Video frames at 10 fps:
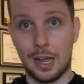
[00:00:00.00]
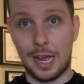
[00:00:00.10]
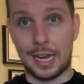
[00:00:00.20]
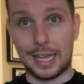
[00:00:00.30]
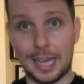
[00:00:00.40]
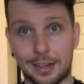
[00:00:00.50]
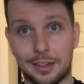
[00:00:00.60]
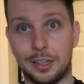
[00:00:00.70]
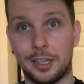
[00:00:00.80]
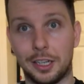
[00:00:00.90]
And again,
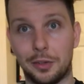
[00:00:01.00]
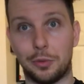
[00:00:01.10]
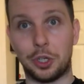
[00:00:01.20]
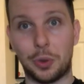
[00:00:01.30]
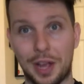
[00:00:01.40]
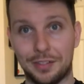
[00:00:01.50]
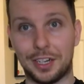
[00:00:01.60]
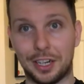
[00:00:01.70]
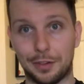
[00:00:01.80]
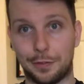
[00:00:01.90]
when you go heavy
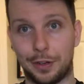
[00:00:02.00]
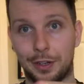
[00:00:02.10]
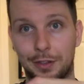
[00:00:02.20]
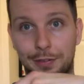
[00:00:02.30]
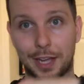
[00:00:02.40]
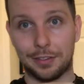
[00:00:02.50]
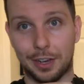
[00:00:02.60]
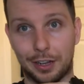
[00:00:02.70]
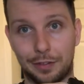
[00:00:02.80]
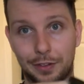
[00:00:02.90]
enough, that's
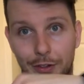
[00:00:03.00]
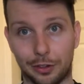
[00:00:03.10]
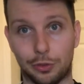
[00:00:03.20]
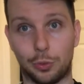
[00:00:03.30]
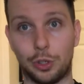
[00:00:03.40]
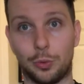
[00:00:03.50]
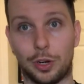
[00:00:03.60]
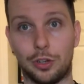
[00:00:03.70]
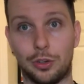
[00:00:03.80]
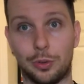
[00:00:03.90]
not going to feel good. So what do you
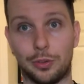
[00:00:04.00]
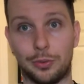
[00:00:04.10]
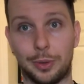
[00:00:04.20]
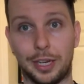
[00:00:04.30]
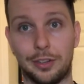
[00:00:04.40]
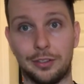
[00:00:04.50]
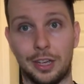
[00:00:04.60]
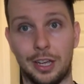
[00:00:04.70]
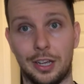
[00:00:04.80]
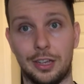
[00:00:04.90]
want to do with swings
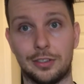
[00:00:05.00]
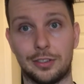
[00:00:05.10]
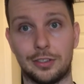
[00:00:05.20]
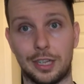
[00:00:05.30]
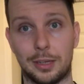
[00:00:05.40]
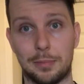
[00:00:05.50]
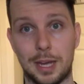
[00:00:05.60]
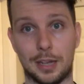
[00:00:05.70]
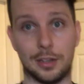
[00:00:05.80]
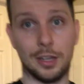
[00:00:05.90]
is a slight
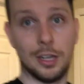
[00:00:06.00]
bend.